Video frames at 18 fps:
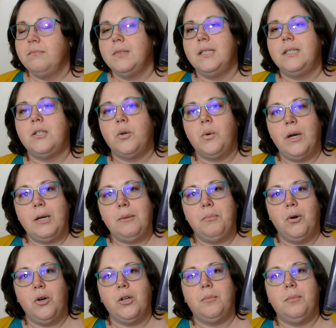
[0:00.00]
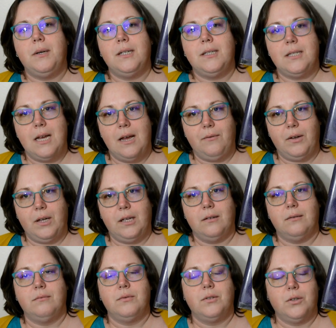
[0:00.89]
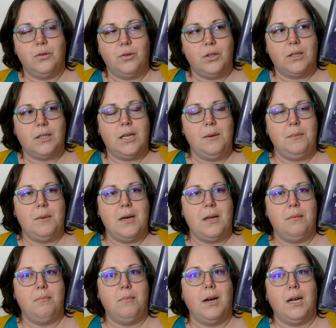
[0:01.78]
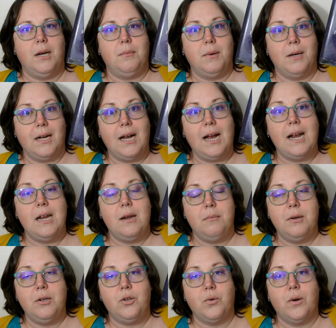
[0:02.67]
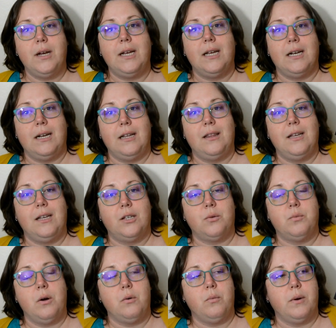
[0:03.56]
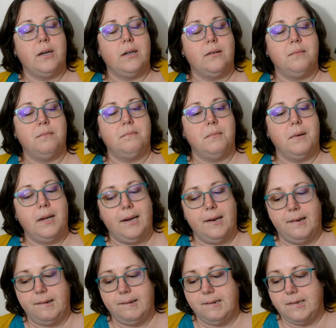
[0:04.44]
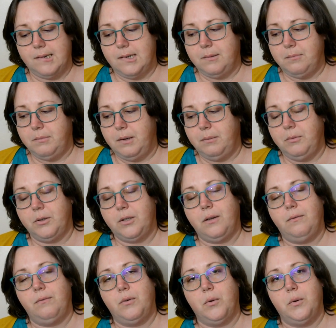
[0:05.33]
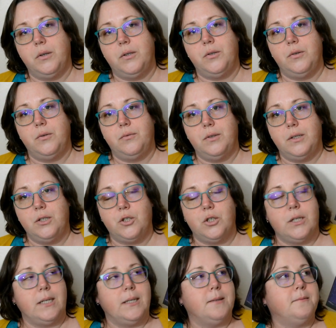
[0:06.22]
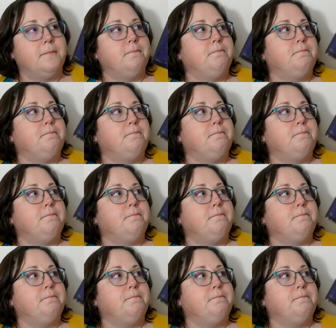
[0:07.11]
it's a quick book, but it's heavy, so just keep that in mind. But I am enjoying it. I think it's well written, and I'm looking forward to finishing it.